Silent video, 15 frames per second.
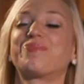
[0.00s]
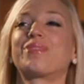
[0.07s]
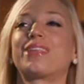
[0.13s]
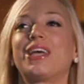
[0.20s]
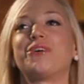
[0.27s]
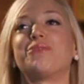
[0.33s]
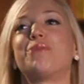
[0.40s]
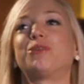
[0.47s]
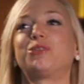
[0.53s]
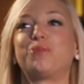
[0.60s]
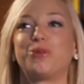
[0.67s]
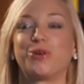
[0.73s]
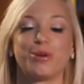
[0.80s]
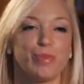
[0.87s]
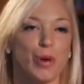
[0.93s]
There are
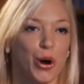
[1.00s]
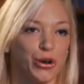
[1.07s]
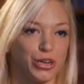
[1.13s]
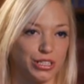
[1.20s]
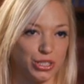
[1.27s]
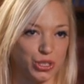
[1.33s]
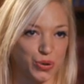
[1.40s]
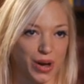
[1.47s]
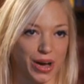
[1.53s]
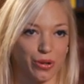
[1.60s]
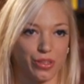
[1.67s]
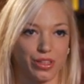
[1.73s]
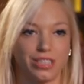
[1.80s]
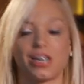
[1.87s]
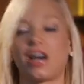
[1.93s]
multiple components to a
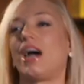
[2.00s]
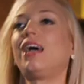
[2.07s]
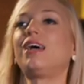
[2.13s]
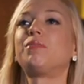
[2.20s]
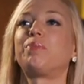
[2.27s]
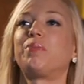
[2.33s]
healthy diet,